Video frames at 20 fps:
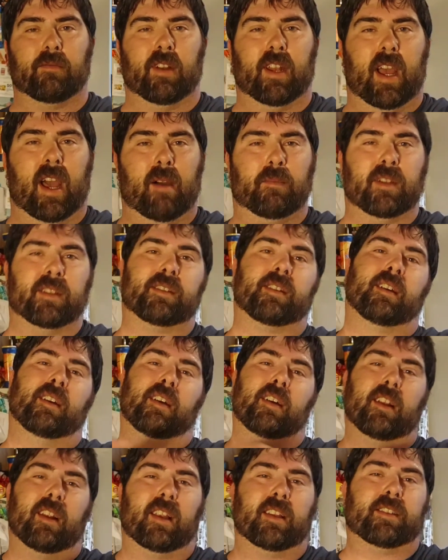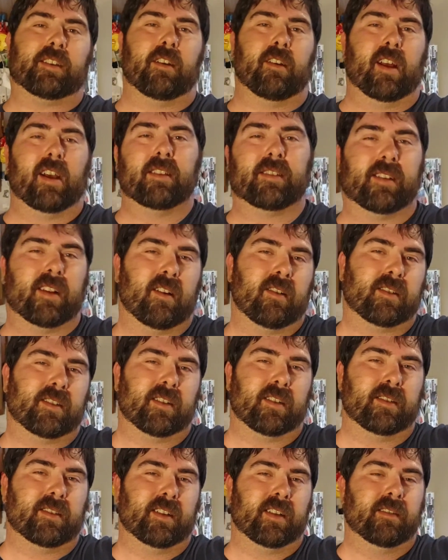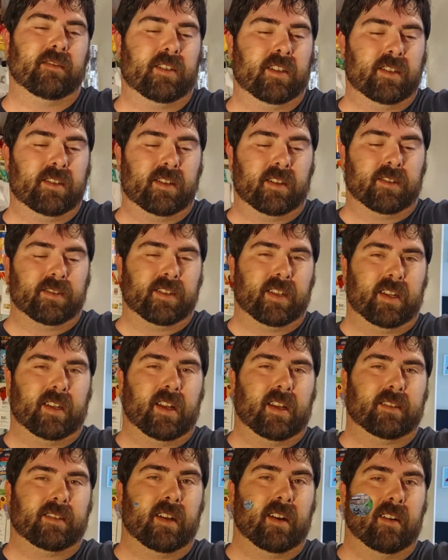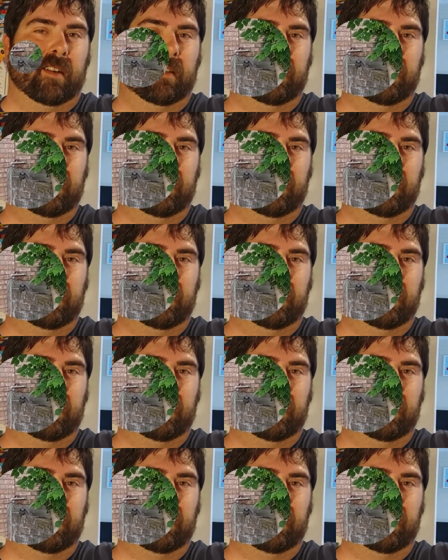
what happens. Let's go downstairs to see if she's still sitting out there.